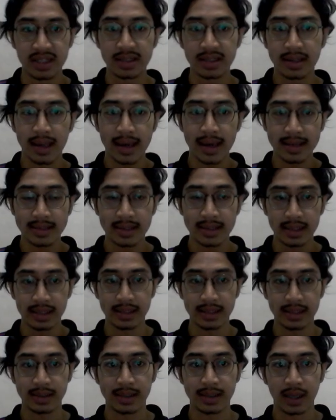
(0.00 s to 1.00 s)
test
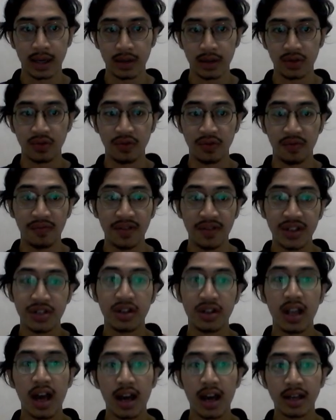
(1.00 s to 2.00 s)
is to
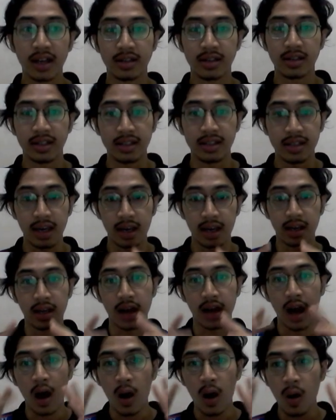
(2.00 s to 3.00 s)
visualize exactly
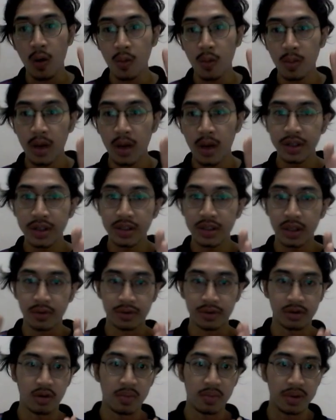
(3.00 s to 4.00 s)
how much our
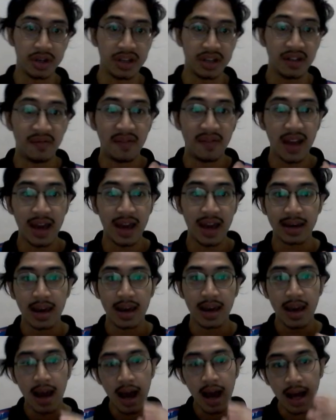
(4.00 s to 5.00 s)
component deflect
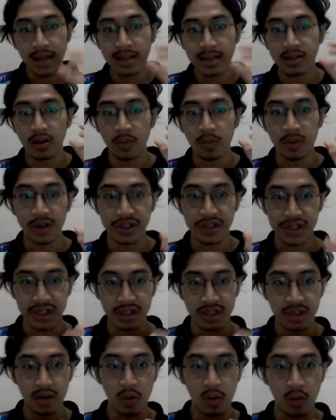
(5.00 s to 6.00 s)
under operational
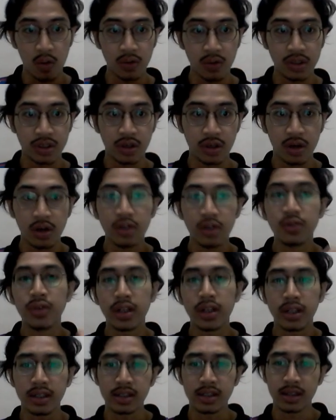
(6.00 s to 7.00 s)
loads during
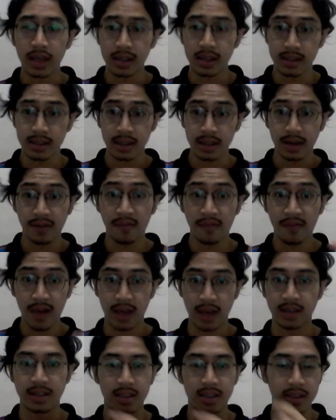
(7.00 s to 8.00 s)
this testing
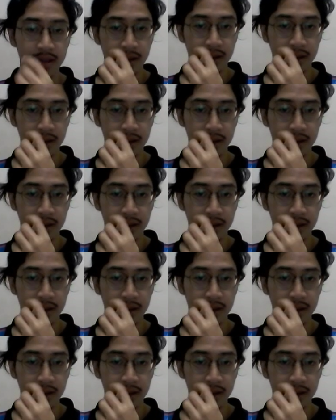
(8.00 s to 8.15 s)
phase.